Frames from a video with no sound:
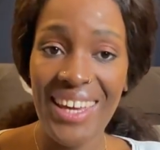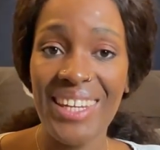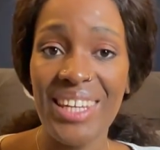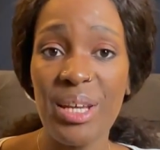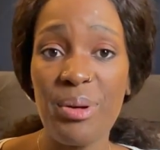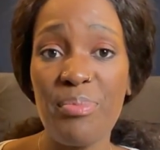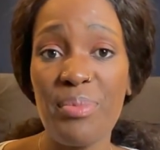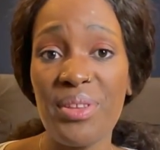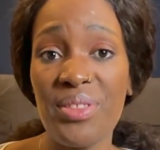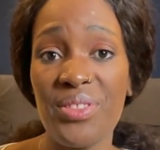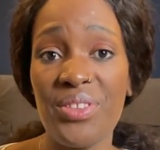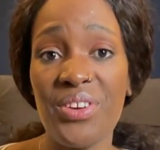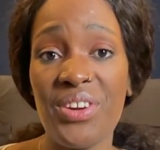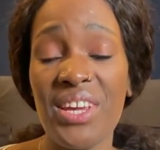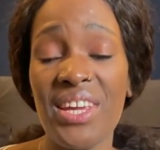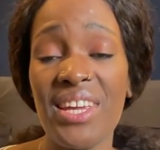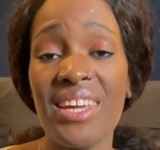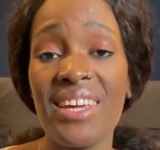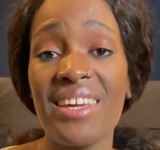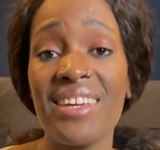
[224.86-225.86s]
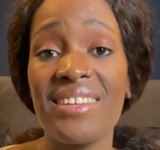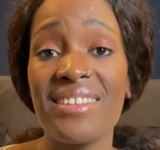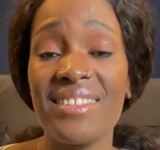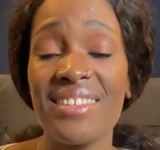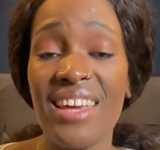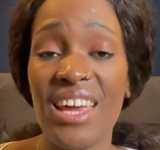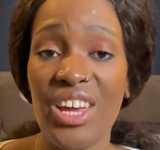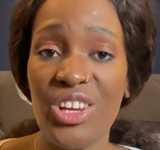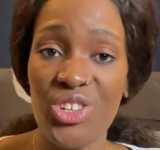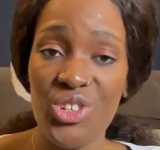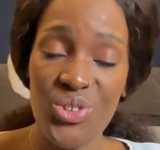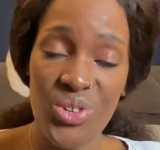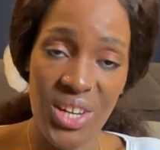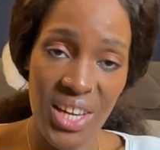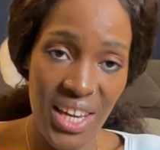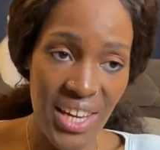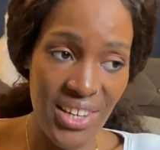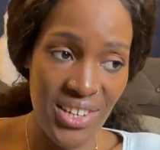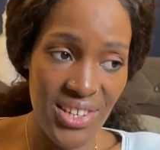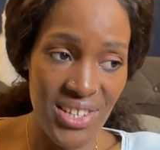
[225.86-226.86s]
Number 3 is
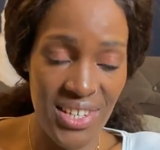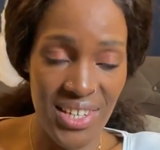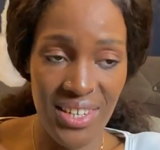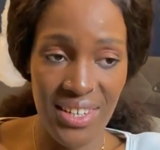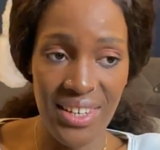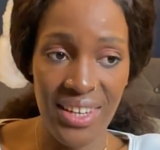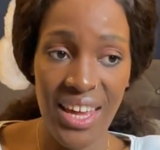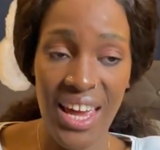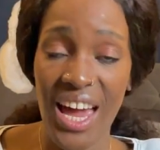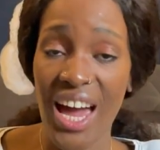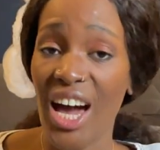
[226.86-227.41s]
education.